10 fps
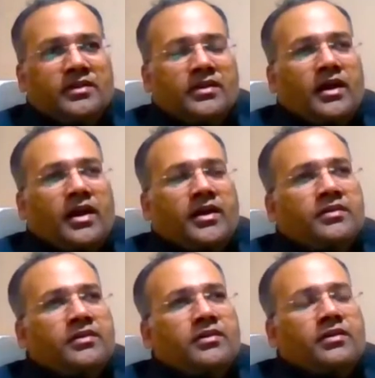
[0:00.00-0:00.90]
and
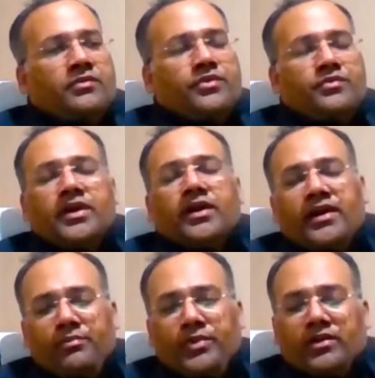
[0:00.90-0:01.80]
we are
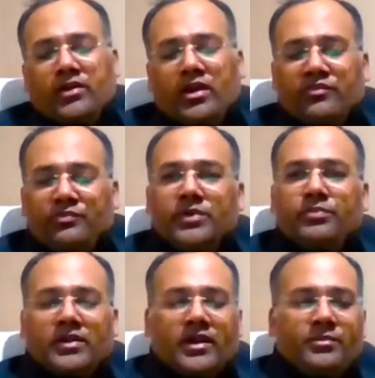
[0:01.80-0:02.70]
helping a lot of
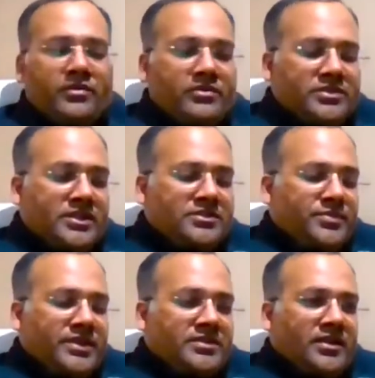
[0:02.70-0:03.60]
people. I mean, Judge
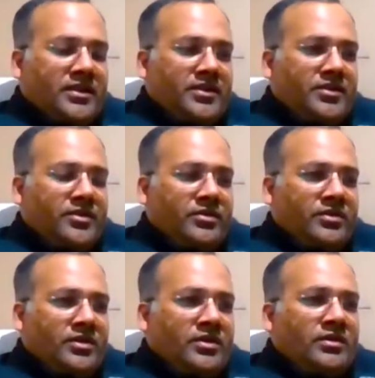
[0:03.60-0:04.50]
basically,
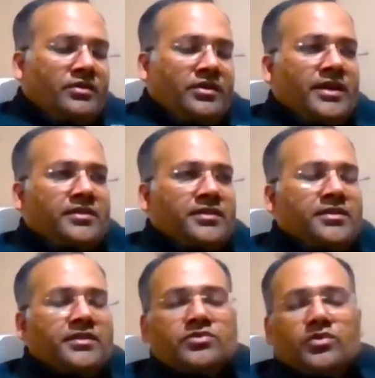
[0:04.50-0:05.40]
created its